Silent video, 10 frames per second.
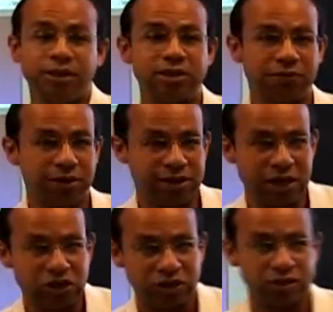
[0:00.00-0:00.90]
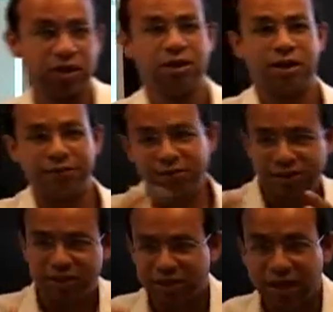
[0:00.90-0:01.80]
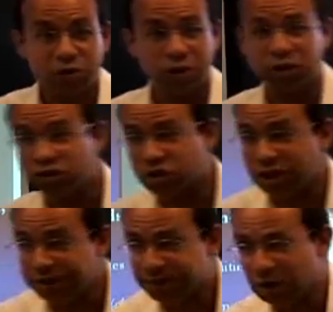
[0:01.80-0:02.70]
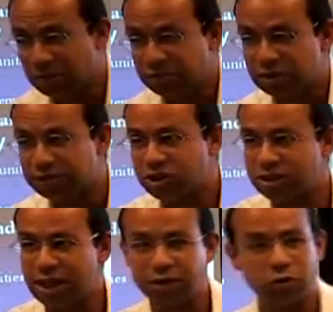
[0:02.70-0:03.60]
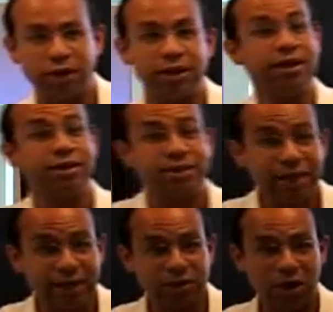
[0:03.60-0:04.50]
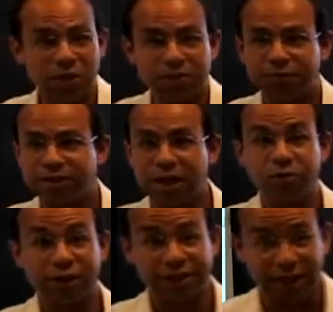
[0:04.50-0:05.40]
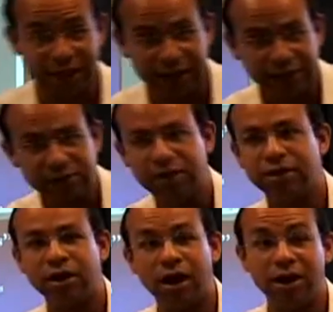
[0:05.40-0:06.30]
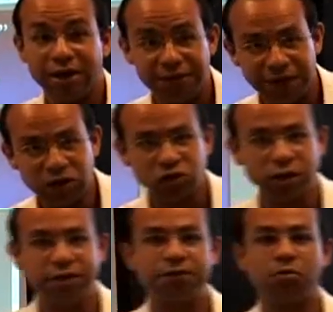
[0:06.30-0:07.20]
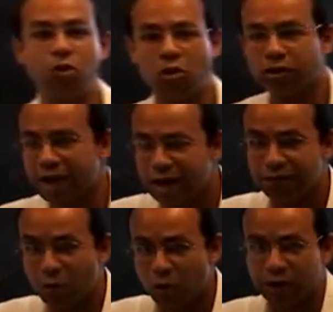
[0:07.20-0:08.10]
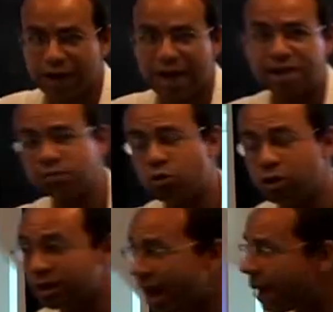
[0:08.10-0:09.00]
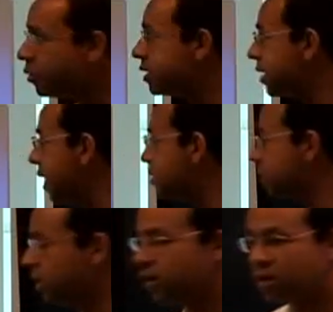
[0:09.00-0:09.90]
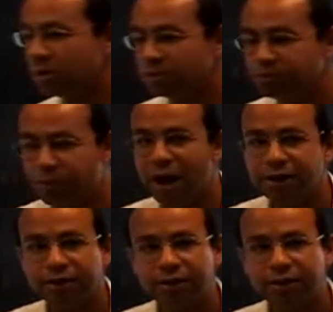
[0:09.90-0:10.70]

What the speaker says: civilizations, of sacred chiefdoms, of sacred kingdoms, of sacred kings, eventually for more kind of organized and more elaborate states. But